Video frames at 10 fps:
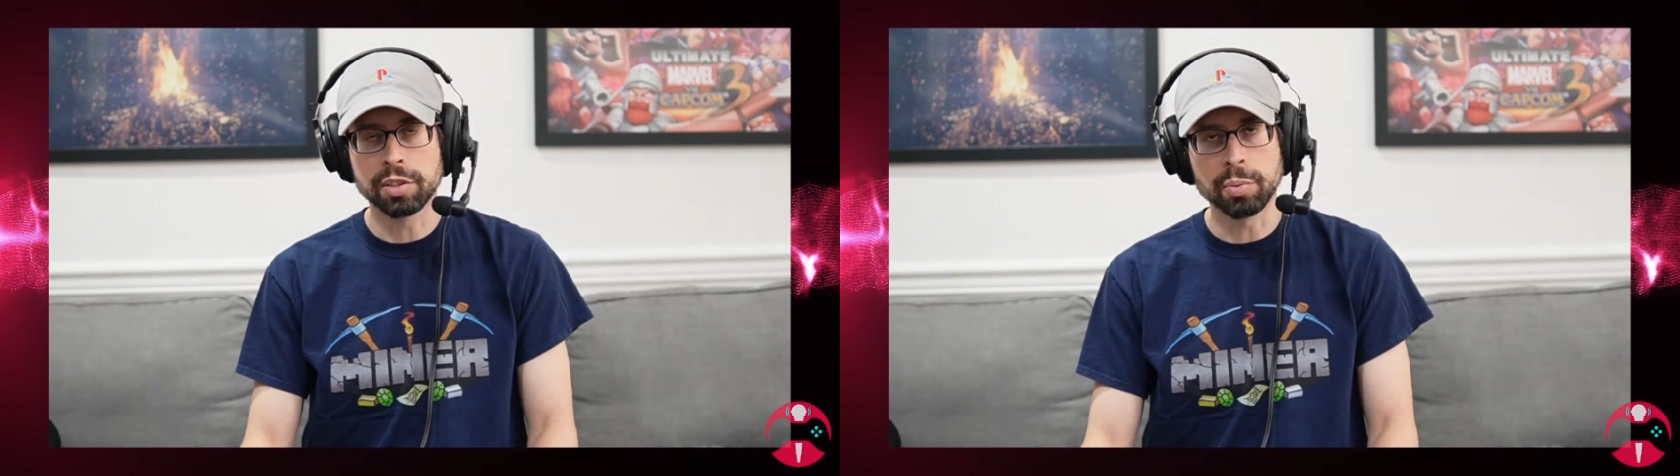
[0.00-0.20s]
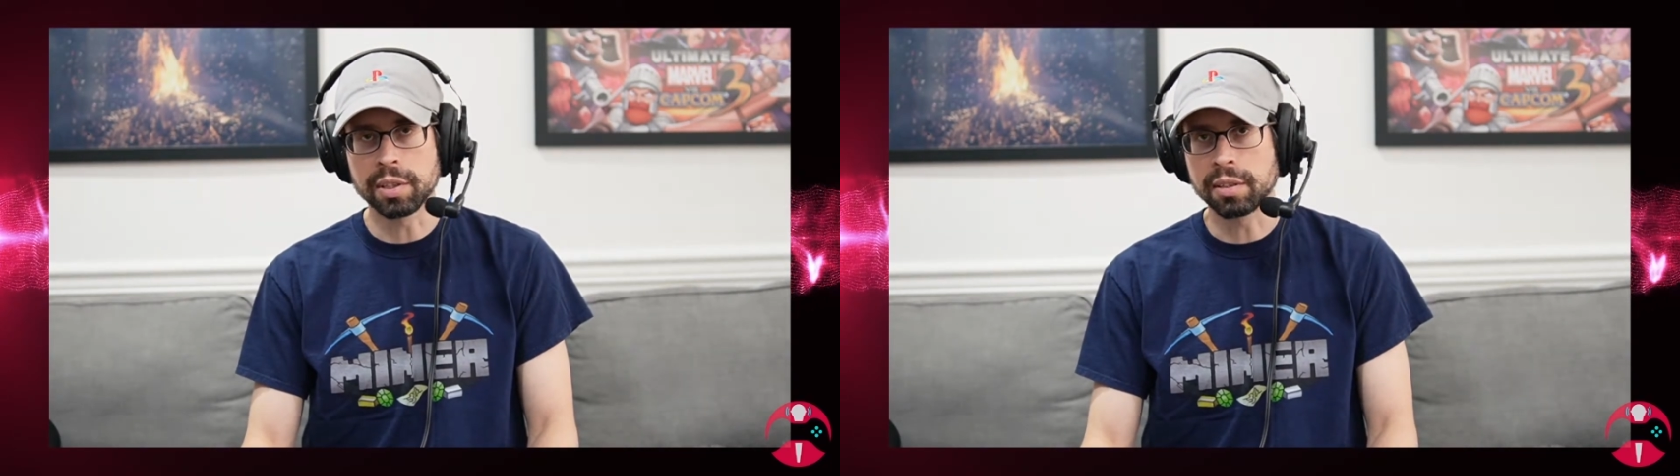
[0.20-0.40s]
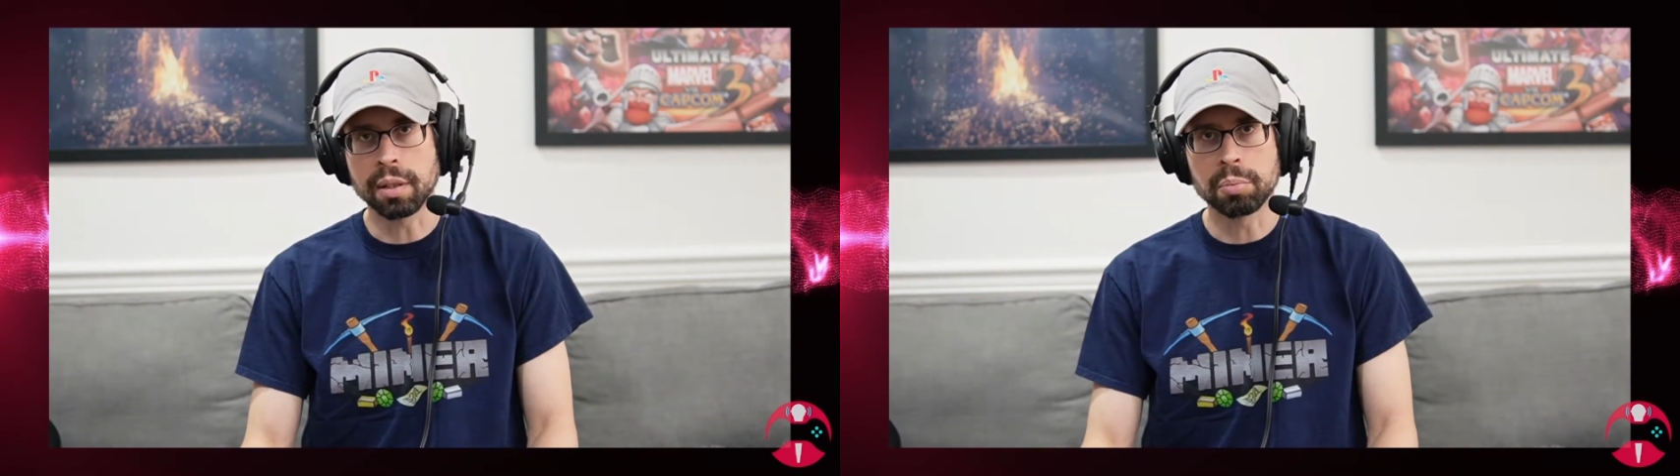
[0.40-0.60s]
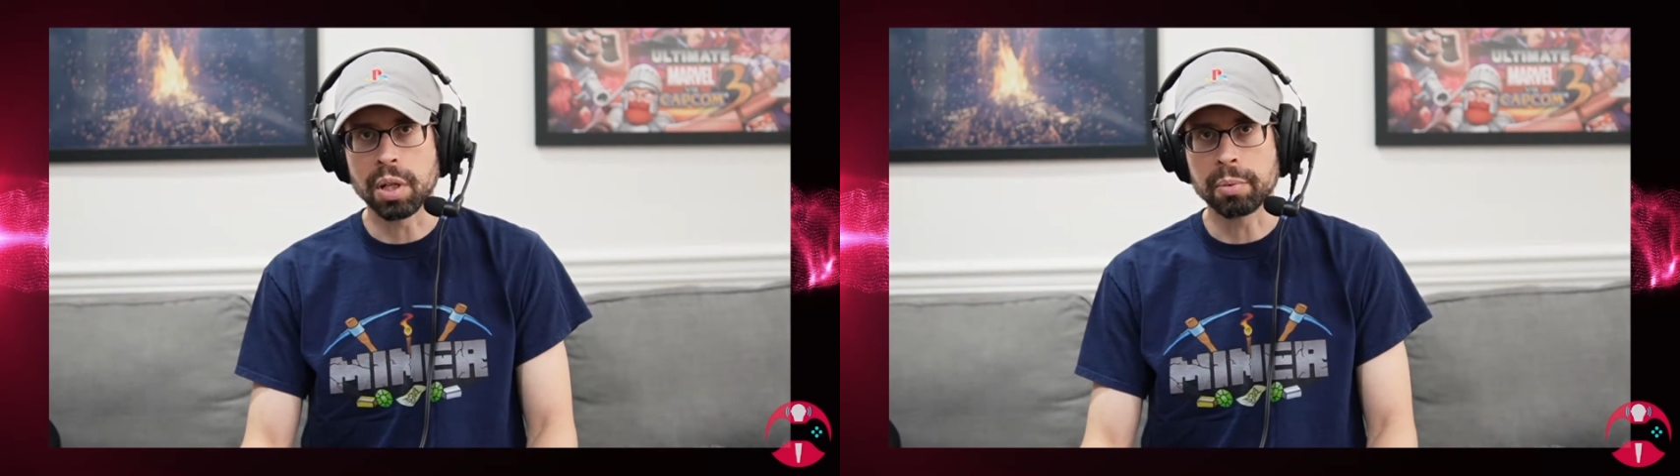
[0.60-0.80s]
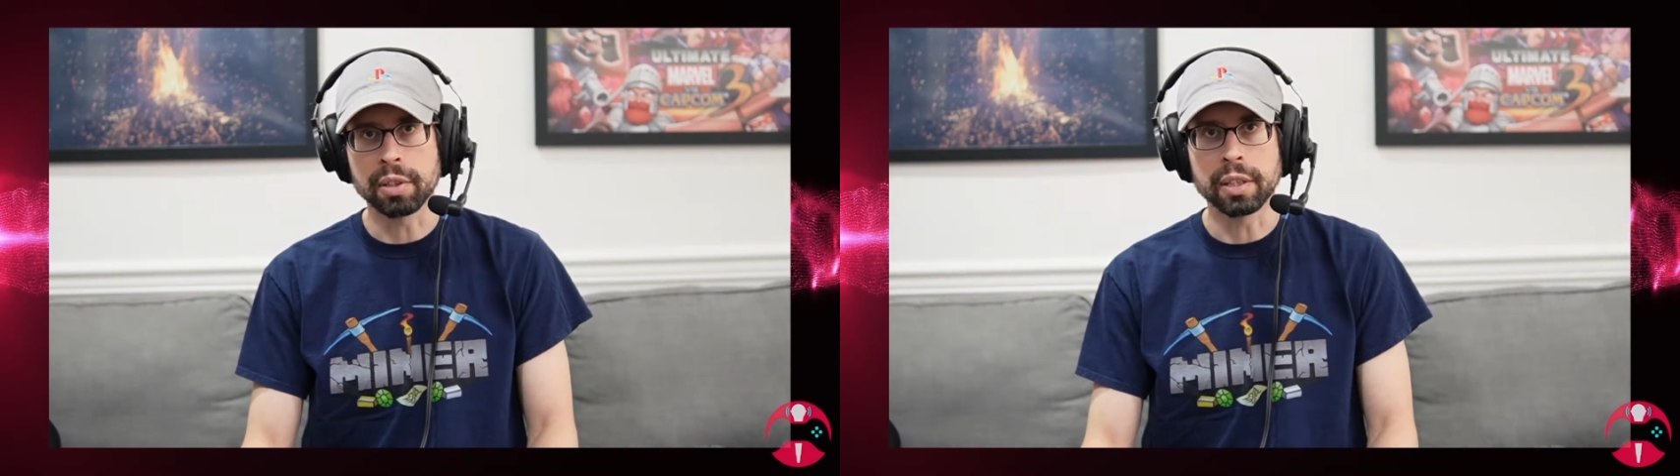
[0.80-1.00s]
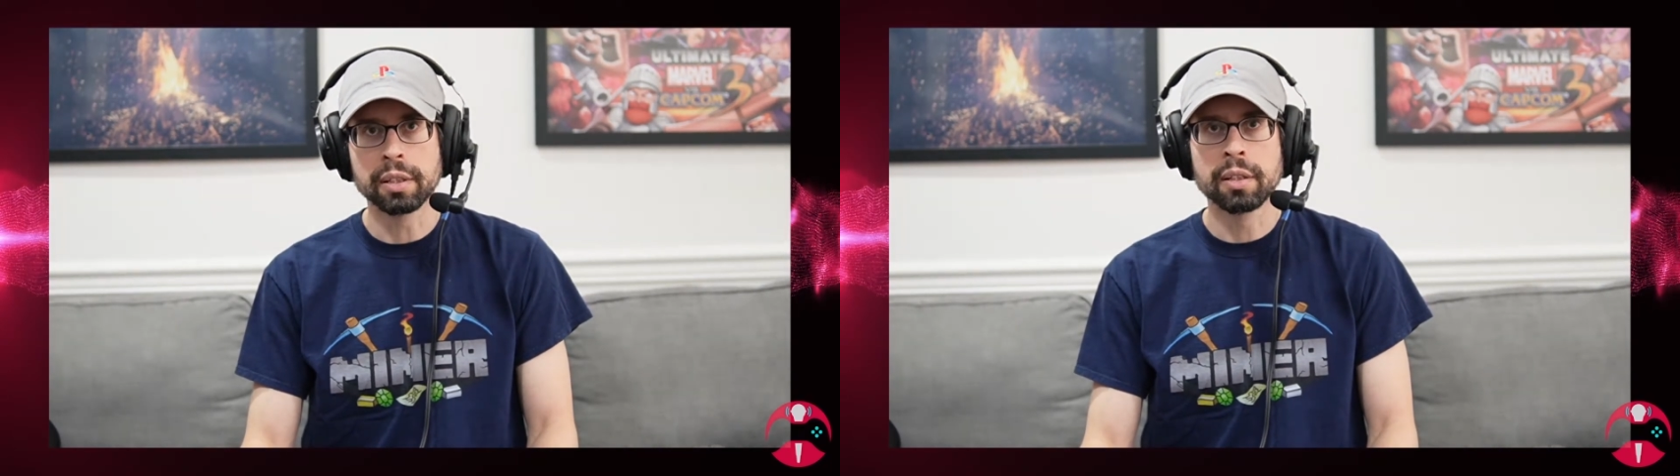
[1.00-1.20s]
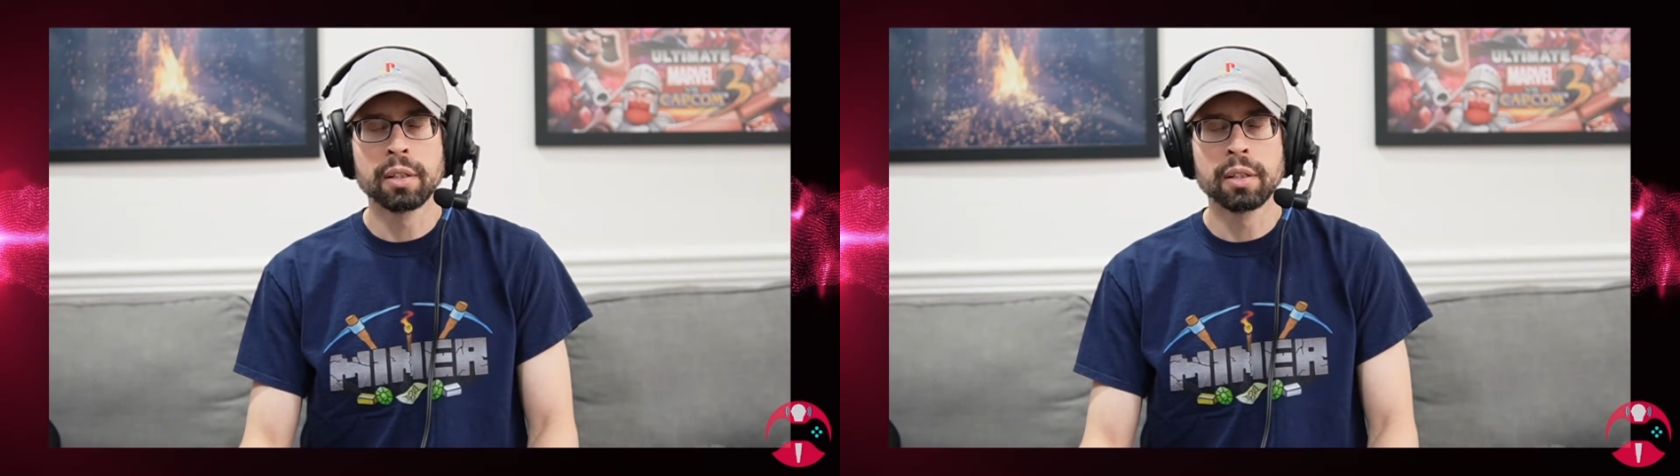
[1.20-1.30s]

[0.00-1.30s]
wasn't done properly.